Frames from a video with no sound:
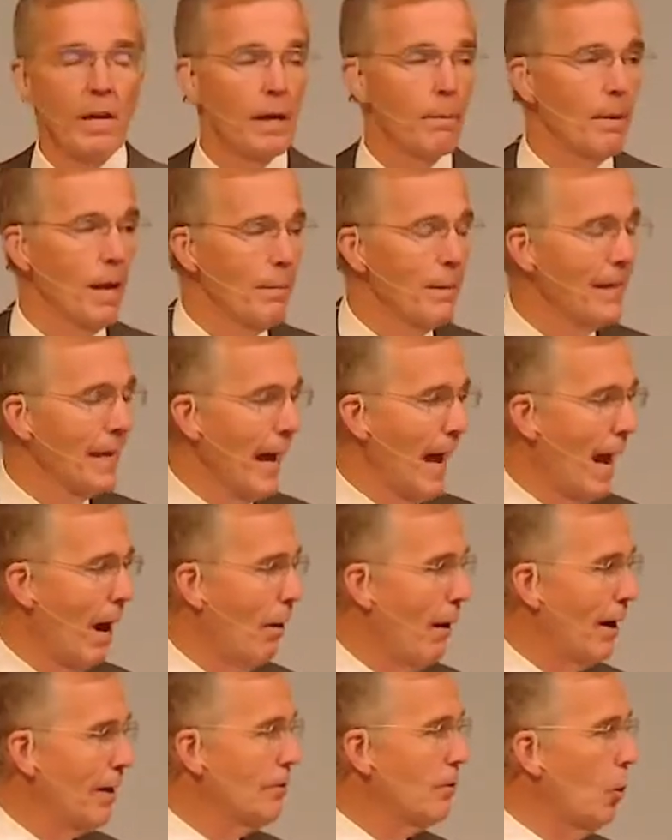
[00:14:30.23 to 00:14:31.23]
made a baby
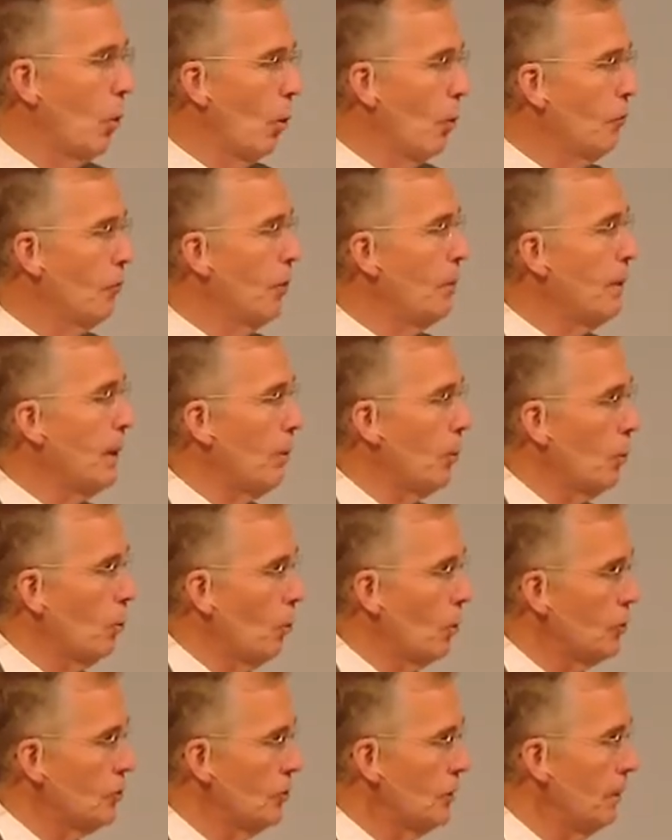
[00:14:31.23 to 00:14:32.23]
cow out of gold for the people
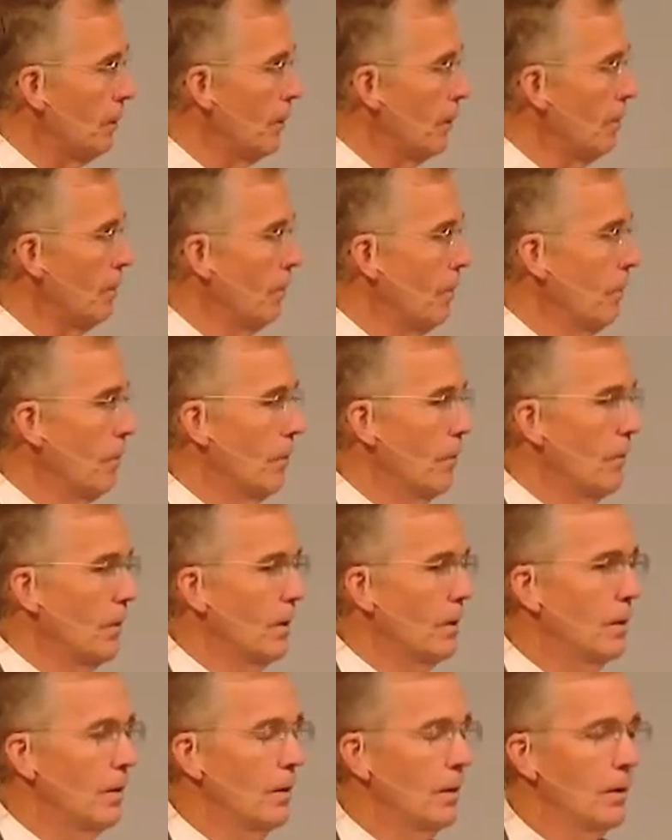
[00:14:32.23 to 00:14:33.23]
to worship.
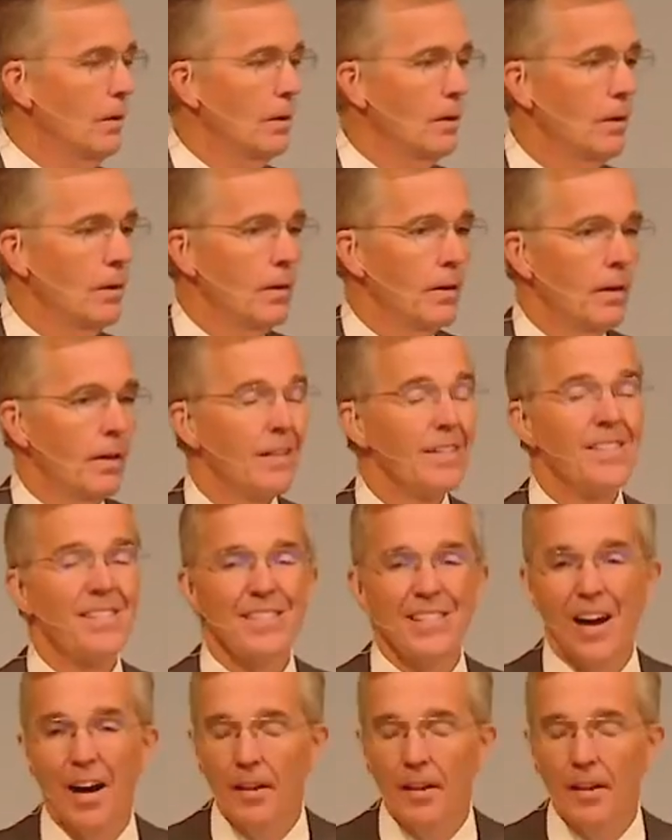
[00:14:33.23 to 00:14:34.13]
His